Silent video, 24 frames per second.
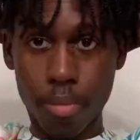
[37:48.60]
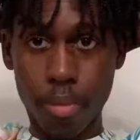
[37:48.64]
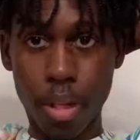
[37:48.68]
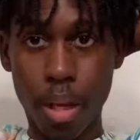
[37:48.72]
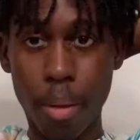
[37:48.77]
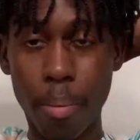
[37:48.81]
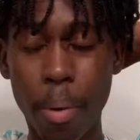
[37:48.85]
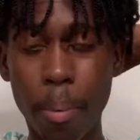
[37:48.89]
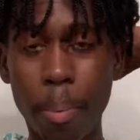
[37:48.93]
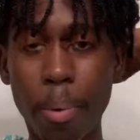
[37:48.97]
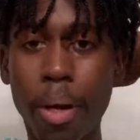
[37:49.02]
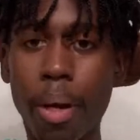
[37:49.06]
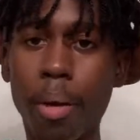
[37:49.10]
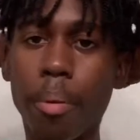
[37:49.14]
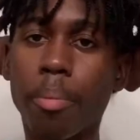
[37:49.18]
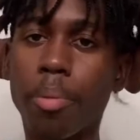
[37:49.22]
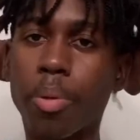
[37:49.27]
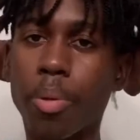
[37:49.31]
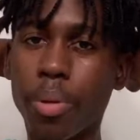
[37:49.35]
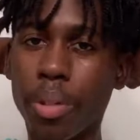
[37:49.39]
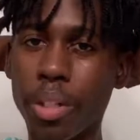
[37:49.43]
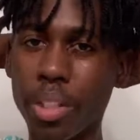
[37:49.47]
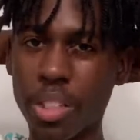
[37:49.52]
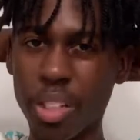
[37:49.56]
I'm happy that I'm
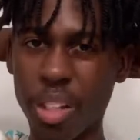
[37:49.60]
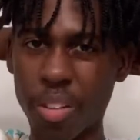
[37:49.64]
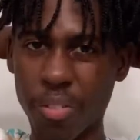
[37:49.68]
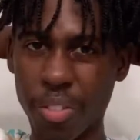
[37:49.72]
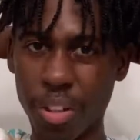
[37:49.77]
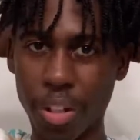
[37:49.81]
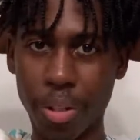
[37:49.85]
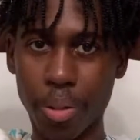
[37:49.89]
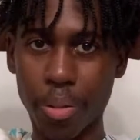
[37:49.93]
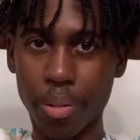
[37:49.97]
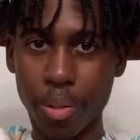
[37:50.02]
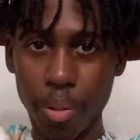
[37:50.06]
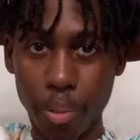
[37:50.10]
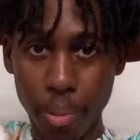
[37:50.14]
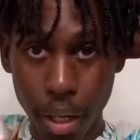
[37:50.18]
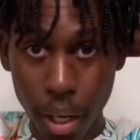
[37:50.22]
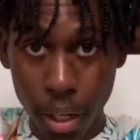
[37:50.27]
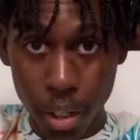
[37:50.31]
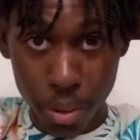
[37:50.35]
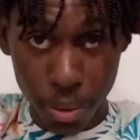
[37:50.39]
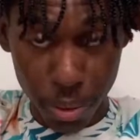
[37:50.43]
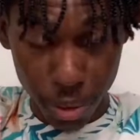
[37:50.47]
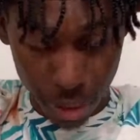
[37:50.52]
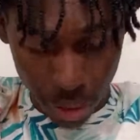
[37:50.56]
doing this on video, to be
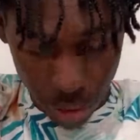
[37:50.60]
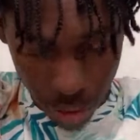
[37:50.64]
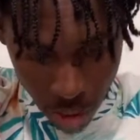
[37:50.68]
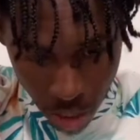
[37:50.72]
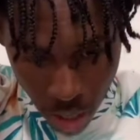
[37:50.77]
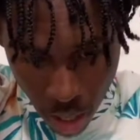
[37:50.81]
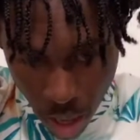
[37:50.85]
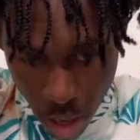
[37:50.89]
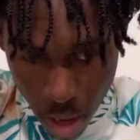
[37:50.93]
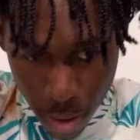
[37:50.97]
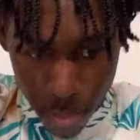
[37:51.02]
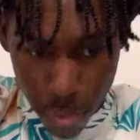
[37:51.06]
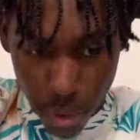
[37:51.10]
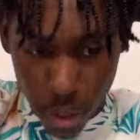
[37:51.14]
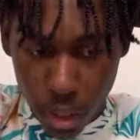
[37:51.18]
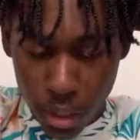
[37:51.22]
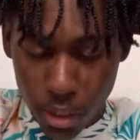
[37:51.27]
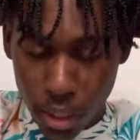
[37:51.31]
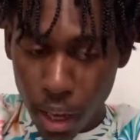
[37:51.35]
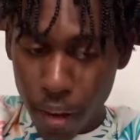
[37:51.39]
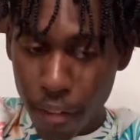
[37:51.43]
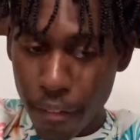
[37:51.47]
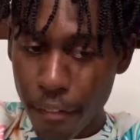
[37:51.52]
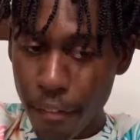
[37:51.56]
honest with you,
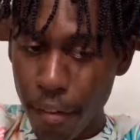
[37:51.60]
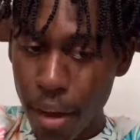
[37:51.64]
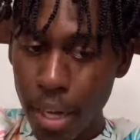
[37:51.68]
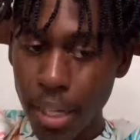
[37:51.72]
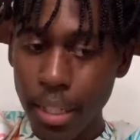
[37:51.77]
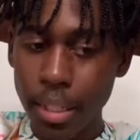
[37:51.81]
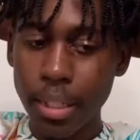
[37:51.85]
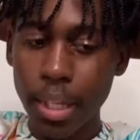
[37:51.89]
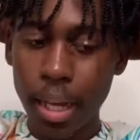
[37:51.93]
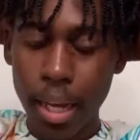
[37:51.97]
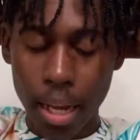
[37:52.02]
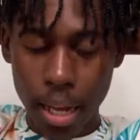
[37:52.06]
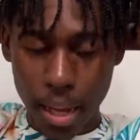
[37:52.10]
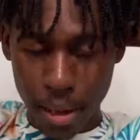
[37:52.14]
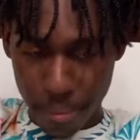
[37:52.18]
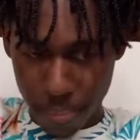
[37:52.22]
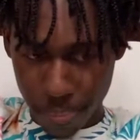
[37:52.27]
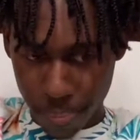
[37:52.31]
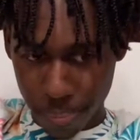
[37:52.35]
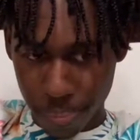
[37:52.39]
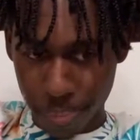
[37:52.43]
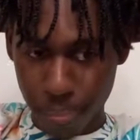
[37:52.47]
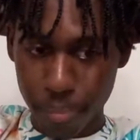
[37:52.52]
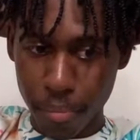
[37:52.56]
because I find
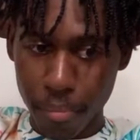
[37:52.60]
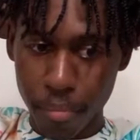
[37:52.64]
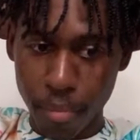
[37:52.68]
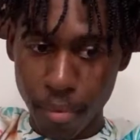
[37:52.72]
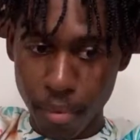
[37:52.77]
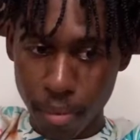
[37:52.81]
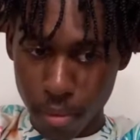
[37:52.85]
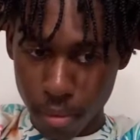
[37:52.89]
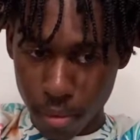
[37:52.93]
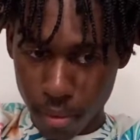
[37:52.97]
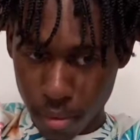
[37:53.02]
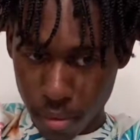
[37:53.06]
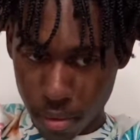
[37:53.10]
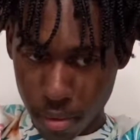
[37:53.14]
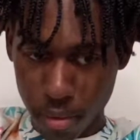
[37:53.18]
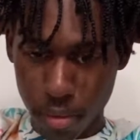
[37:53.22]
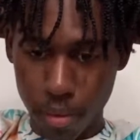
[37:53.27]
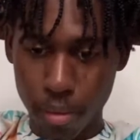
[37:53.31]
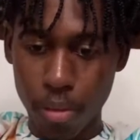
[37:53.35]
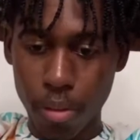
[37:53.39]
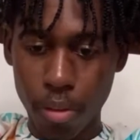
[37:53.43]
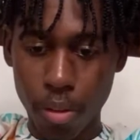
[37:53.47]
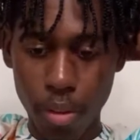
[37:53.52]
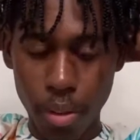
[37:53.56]
that
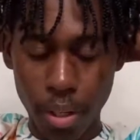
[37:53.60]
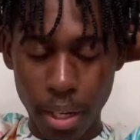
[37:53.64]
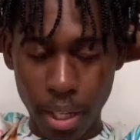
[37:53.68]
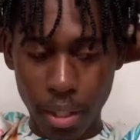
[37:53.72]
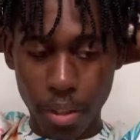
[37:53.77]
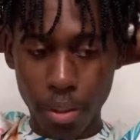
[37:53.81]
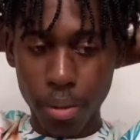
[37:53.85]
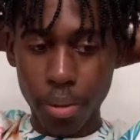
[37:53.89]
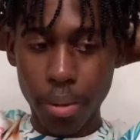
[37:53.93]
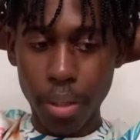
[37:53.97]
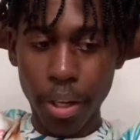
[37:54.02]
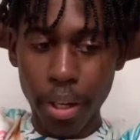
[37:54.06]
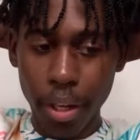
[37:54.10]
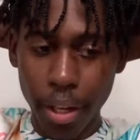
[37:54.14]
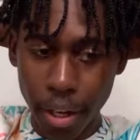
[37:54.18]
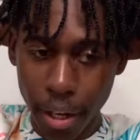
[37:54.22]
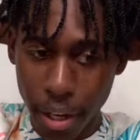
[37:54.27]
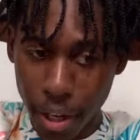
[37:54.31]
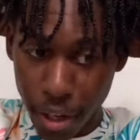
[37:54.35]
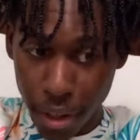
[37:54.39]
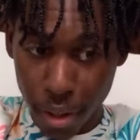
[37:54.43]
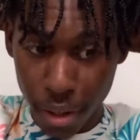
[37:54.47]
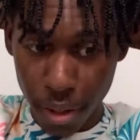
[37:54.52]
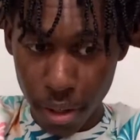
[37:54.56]
you get to
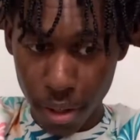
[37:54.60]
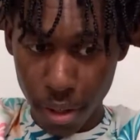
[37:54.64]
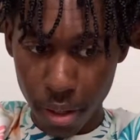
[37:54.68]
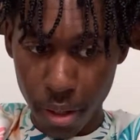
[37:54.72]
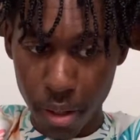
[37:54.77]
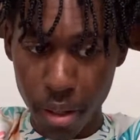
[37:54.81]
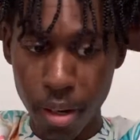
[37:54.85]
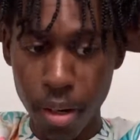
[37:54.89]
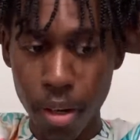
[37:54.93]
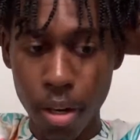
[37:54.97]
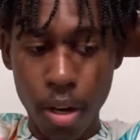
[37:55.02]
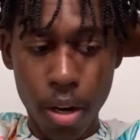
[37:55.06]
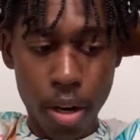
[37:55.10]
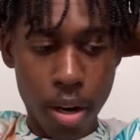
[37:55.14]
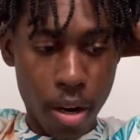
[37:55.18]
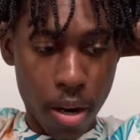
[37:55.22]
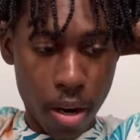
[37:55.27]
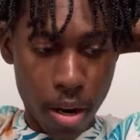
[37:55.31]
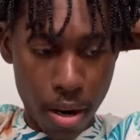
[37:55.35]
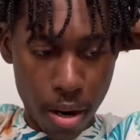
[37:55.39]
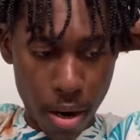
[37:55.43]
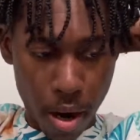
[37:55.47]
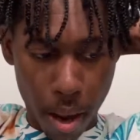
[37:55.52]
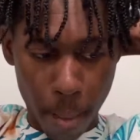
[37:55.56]
hear
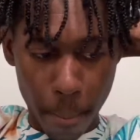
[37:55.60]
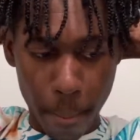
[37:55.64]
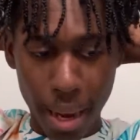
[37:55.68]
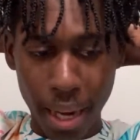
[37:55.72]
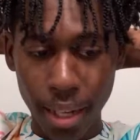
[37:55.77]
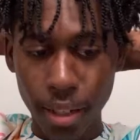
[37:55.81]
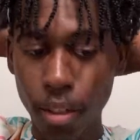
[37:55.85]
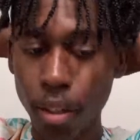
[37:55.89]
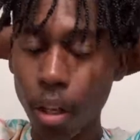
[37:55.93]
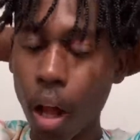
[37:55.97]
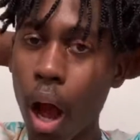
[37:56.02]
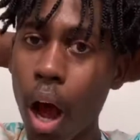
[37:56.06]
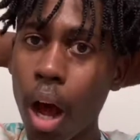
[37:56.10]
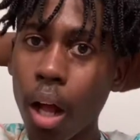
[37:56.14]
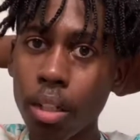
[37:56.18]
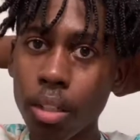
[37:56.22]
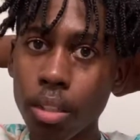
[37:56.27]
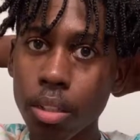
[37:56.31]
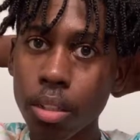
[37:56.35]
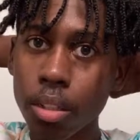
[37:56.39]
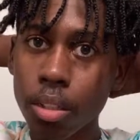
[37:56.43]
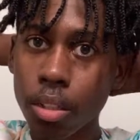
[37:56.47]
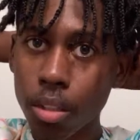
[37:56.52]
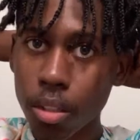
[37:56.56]
my
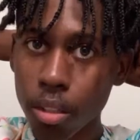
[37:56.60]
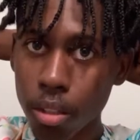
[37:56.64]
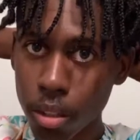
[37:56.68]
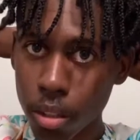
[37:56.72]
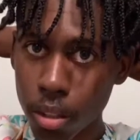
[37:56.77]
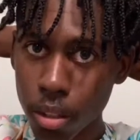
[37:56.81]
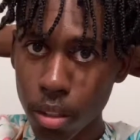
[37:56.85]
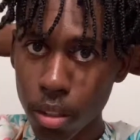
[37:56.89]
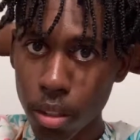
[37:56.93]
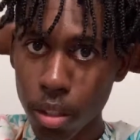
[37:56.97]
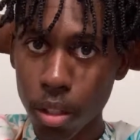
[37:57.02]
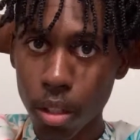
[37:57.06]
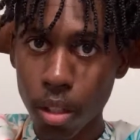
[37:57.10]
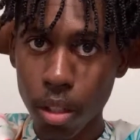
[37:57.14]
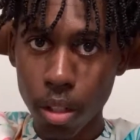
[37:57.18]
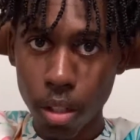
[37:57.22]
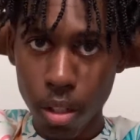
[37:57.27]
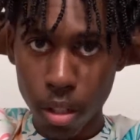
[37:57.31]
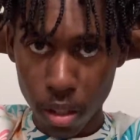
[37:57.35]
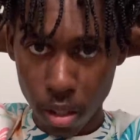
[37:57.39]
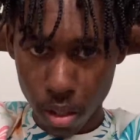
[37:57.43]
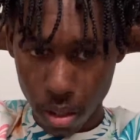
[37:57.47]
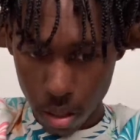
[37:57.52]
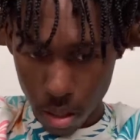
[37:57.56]
thoughts
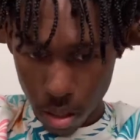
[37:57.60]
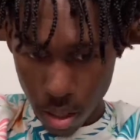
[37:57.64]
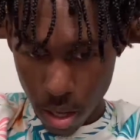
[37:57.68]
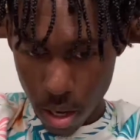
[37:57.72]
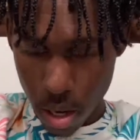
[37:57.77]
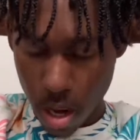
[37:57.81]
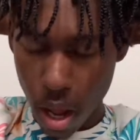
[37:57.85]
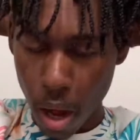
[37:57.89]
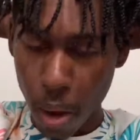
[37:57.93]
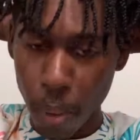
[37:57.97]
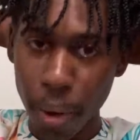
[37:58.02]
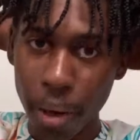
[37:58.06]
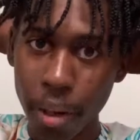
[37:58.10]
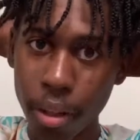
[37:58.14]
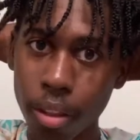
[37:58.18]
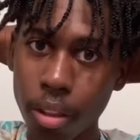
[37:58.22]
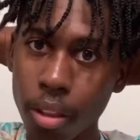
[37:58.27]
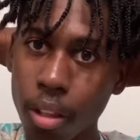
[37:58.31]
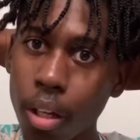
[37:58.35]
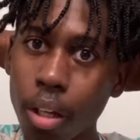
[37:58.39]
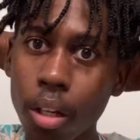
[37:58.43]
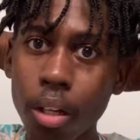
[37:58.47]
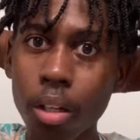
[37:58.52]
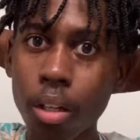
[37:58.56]
and how I
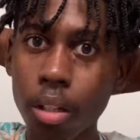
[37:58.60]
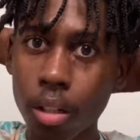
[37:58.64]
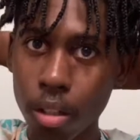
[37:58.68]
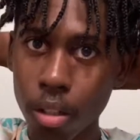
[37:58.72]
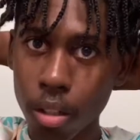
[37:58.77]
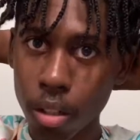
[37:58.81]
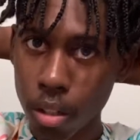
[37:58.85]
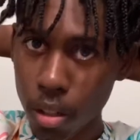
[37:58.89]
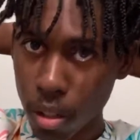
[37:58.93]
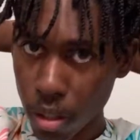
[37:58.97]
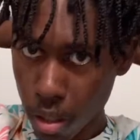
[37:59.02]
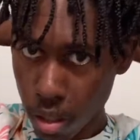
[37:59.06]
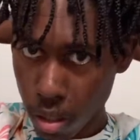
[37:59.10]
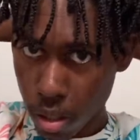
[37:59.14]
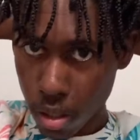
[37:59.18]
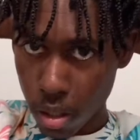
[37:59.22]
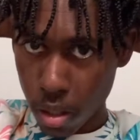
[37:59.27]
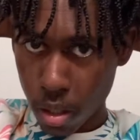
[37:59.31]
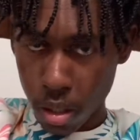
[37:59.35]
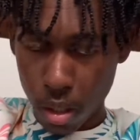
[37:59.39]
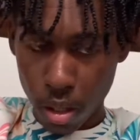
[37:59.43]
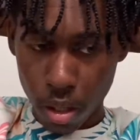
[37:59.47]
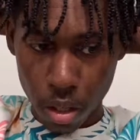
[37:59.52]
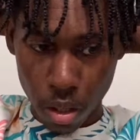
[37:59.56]
think,
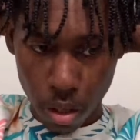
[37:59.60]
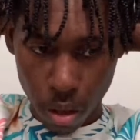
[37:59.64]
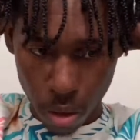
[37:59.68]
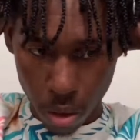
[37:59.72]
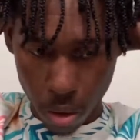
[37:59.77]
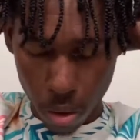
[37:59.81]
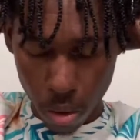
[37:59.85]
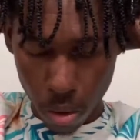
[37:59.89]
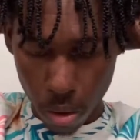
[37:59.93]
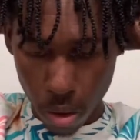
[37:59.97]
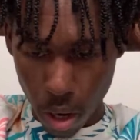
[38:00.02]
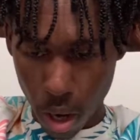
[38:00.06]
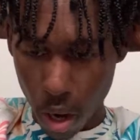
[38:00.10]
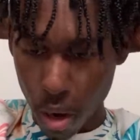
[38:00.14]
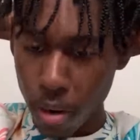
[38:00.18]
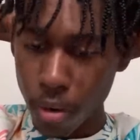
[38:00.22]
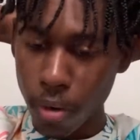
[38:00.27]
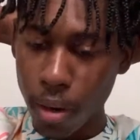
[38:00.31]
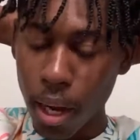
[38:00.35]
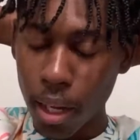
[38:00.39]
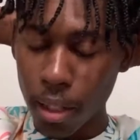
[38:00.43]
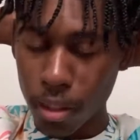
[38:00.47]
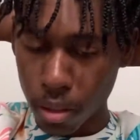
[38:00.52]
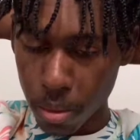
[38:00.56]
or how
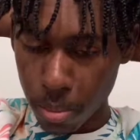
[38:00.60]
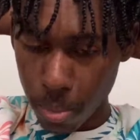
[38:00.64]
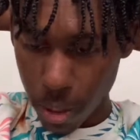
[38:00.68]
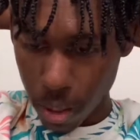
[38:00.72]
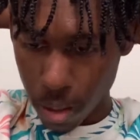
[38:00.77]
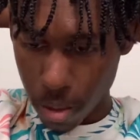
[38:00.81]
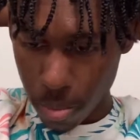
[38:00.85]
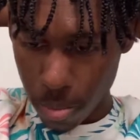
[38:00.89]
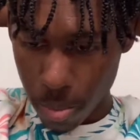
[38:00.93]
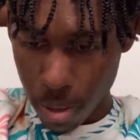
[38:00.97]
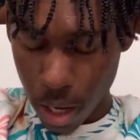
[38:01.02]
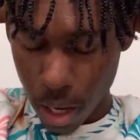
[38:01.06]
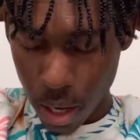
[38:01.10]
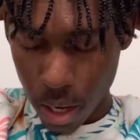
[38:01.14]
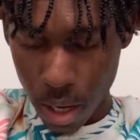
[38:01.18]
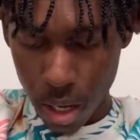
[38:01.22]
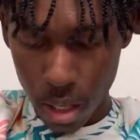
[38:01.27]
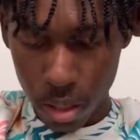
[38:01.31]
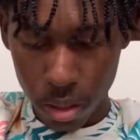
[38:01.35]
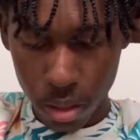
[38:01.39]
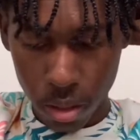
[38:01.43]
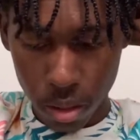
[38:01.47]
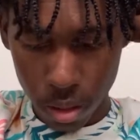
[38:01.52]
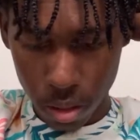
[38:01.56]
random I could be, I
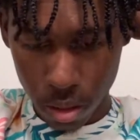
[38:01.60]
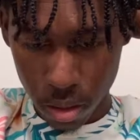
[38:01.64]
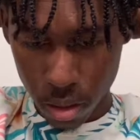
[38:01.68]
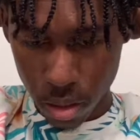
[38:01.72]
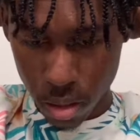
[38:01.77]
guess,